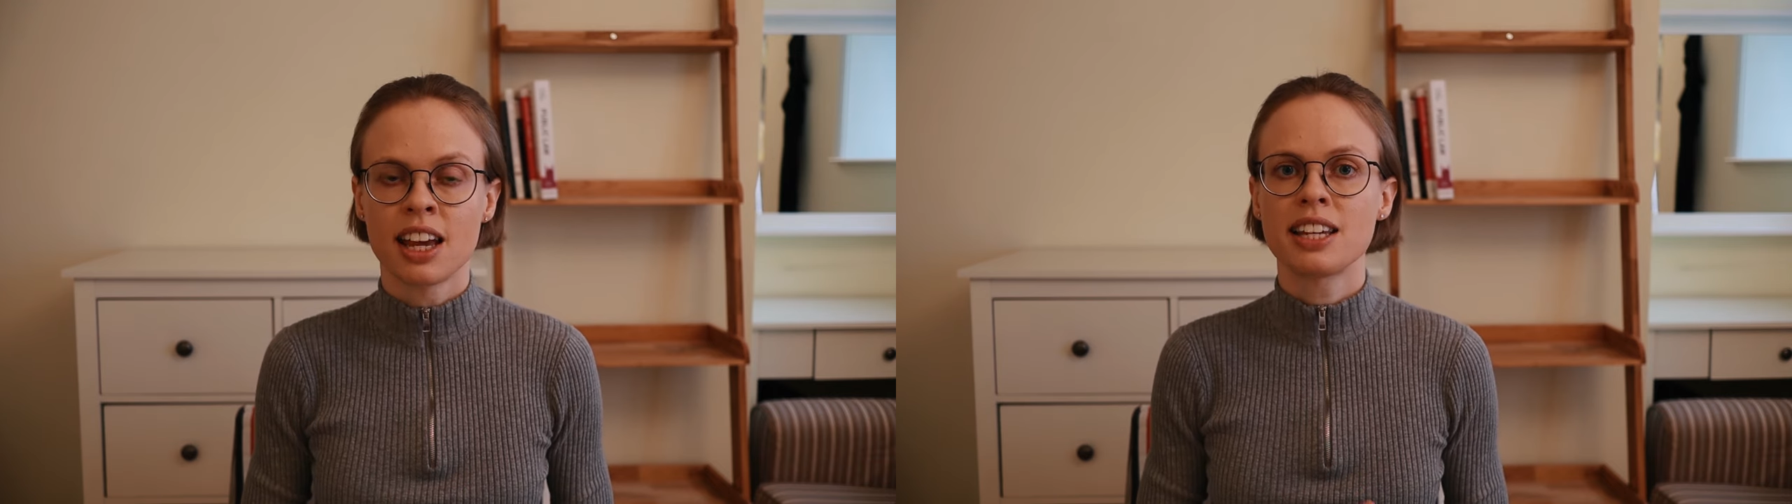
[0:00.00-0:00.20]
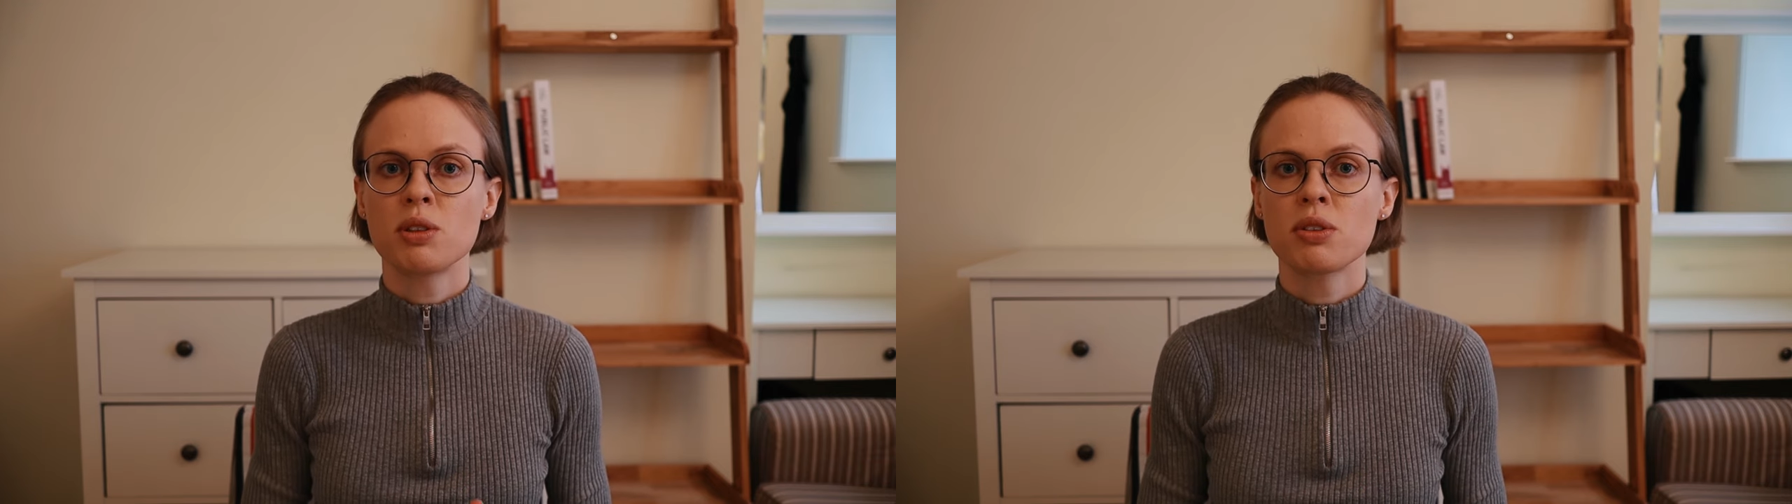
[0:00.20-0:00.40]

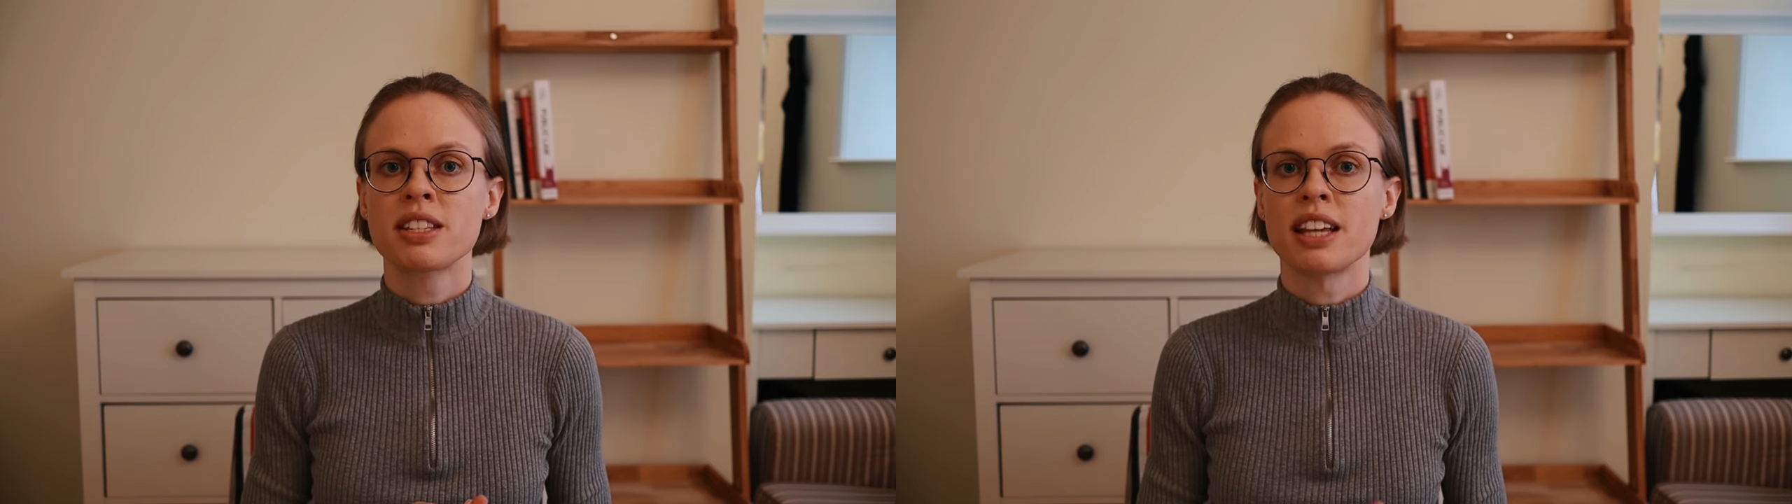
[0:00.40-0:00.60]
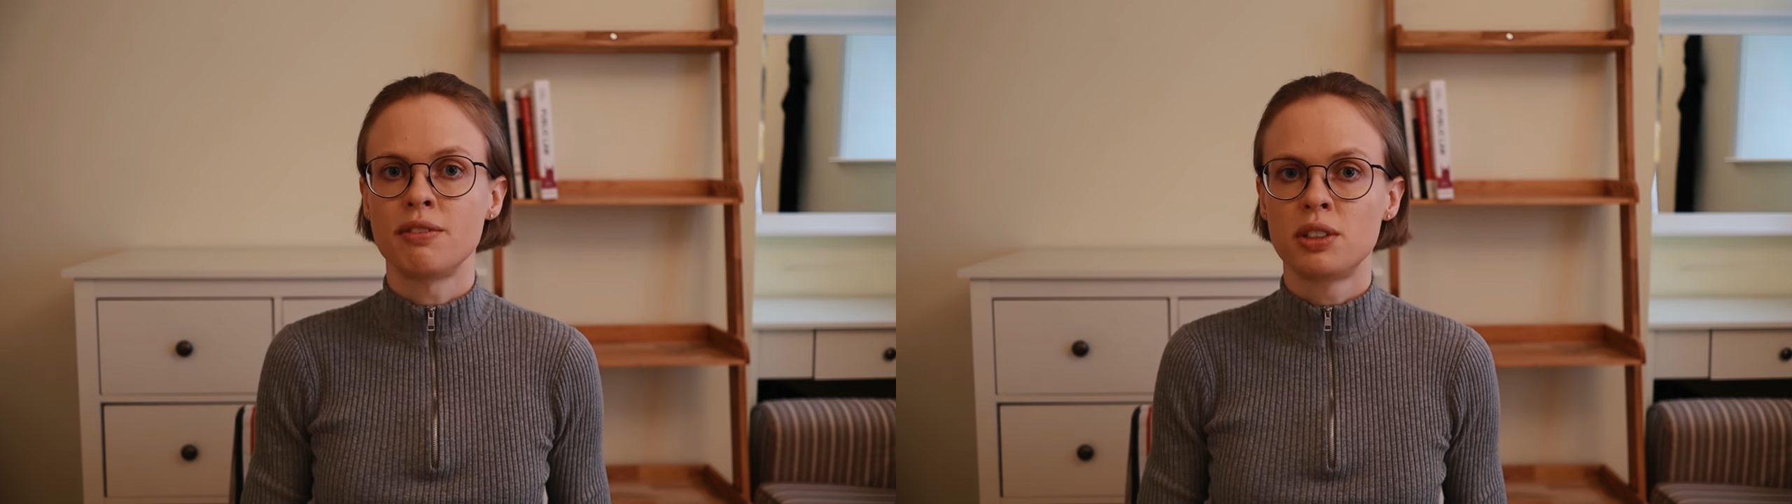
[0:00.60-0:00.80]
and use
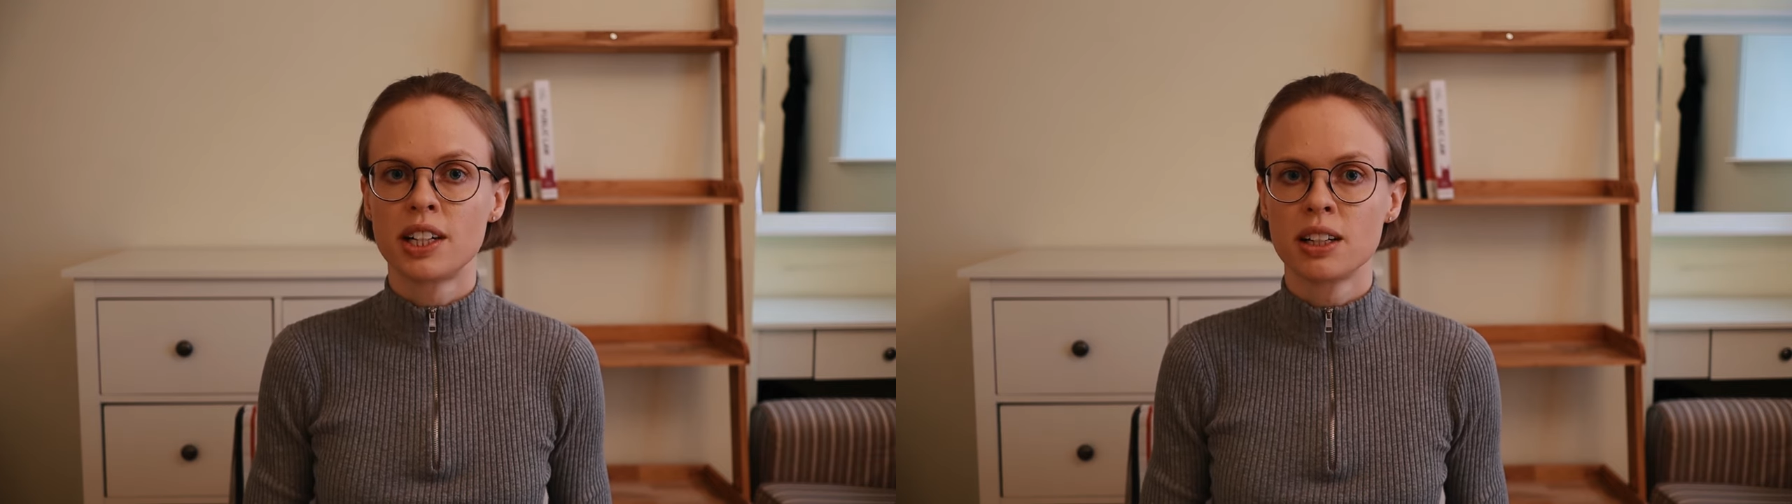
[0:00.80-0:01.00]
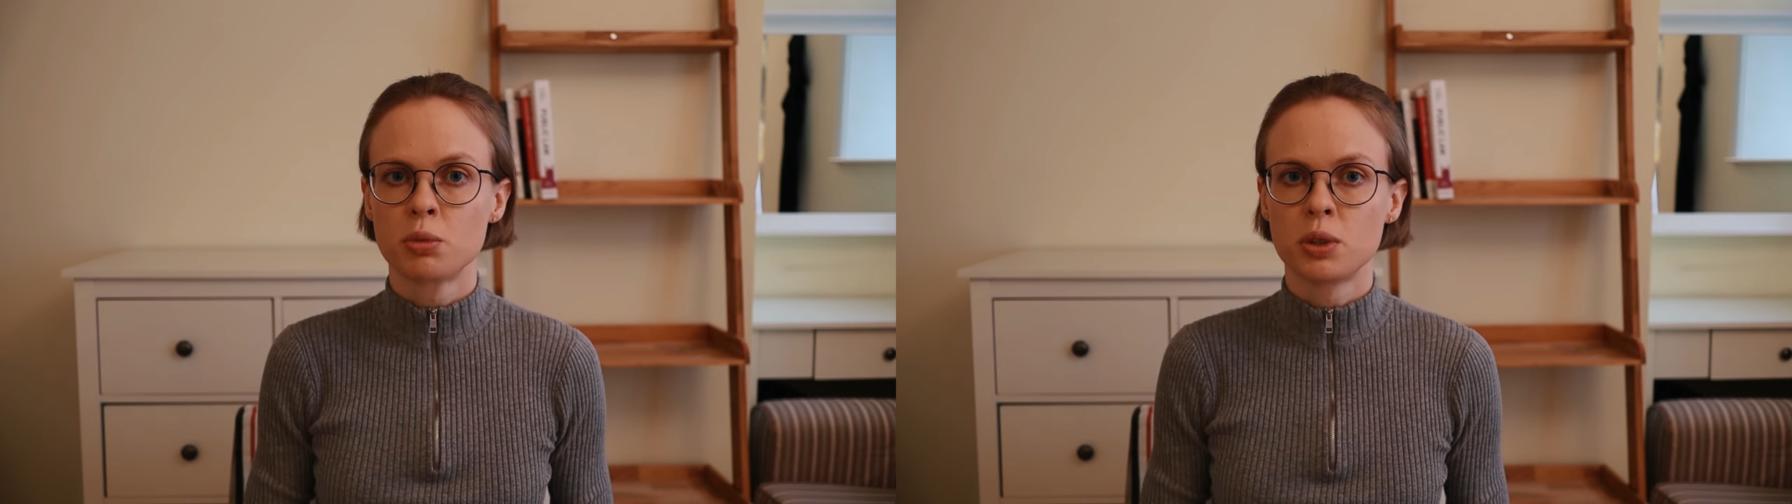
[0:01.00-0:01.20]

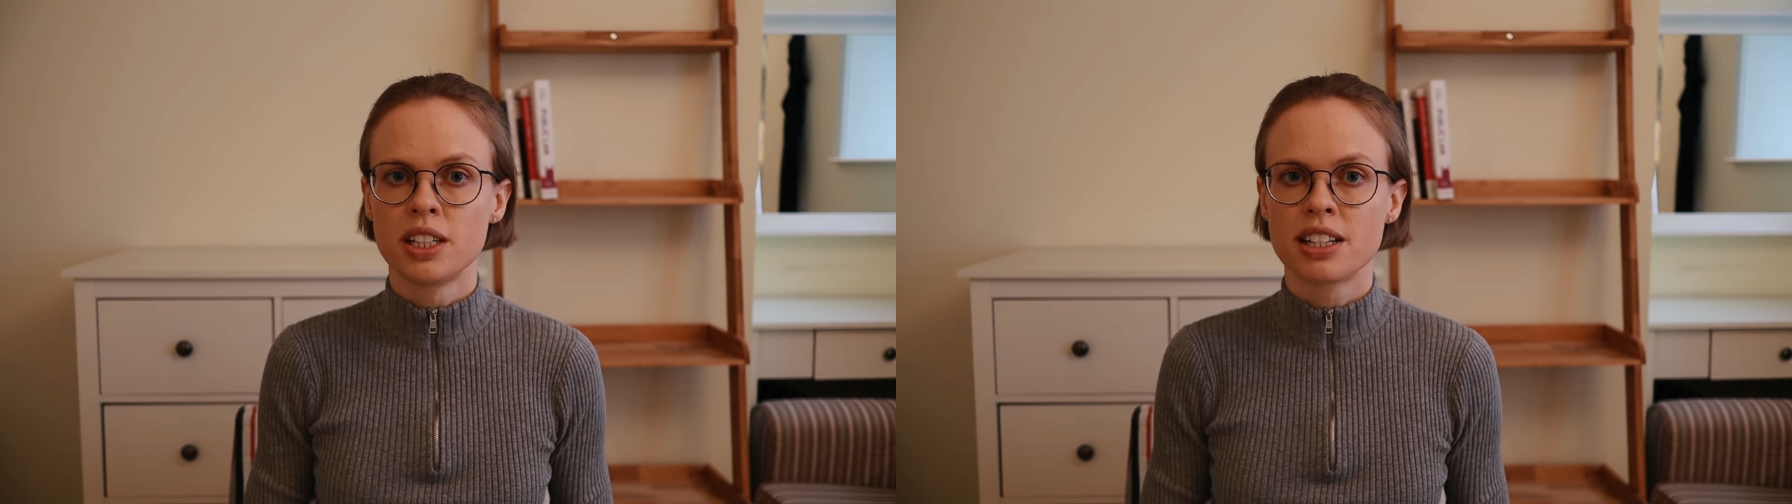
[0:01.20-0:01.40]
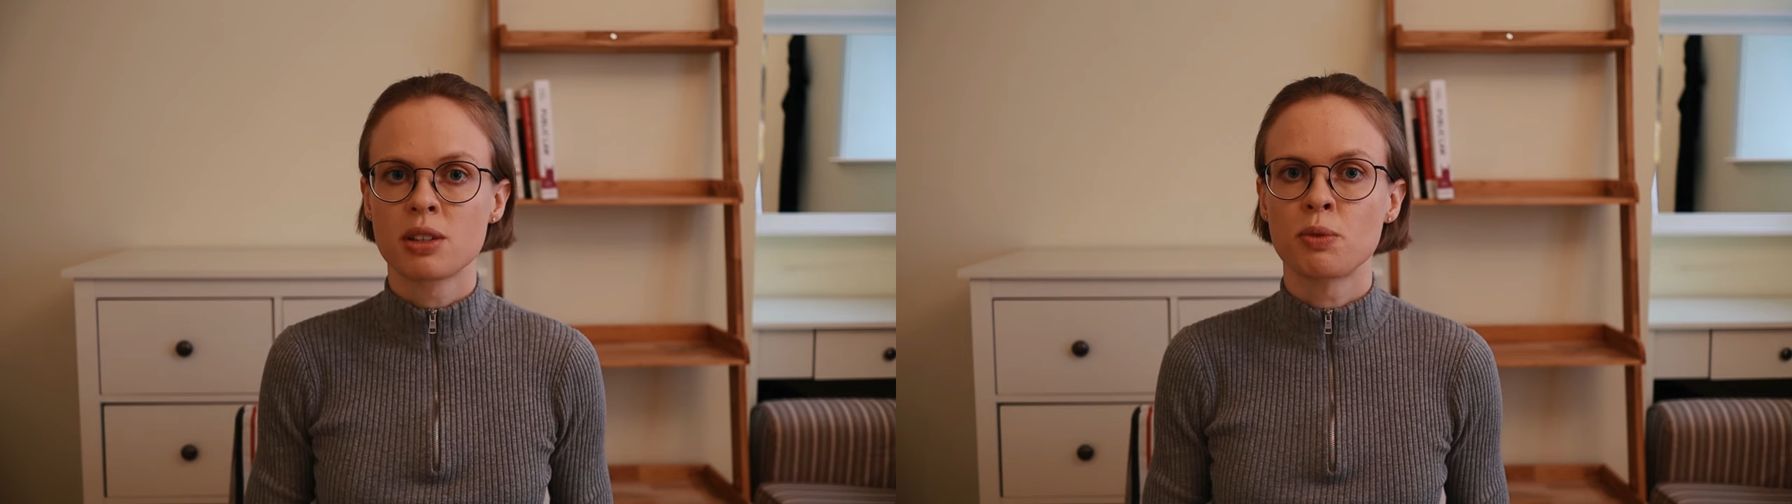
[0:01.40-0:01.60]
several words